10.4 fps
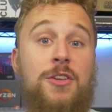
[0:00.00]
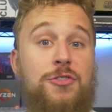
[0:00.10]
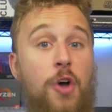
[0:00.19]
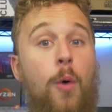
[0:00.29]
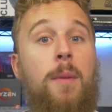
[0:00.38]

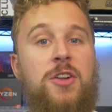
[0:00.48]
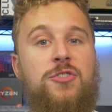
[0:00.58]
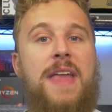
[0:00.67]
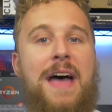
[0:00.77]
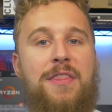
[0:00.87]
So
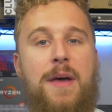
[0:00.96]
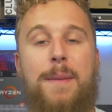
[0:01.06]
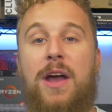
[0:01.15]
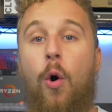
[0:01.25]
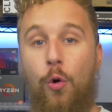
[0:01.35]
much that that
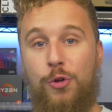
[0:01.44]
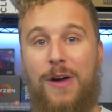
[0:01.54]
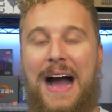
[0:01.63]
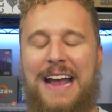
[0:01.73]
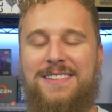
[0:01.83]
my
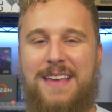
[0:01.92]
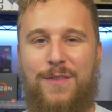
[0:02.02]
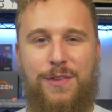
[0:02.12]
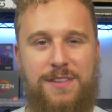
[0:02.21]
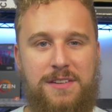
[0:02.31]
older i
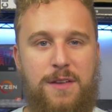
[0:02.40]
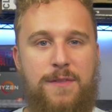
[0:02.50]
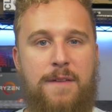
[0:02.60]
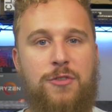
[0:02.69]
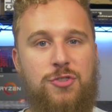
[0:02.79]
seven
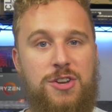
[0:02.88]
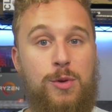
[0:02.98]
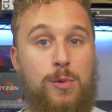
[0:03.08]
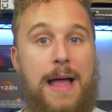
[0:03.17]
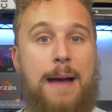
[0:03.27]
sixty-five hundred
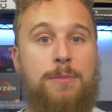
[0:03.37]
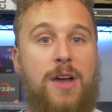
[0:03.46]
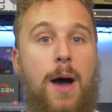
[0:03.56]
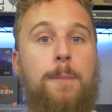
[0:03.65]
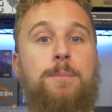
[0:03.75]
U
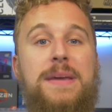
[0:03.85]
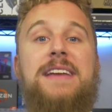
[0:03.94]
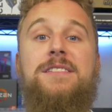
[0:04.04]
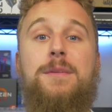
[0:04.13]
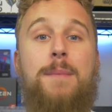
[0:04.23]
laptop beat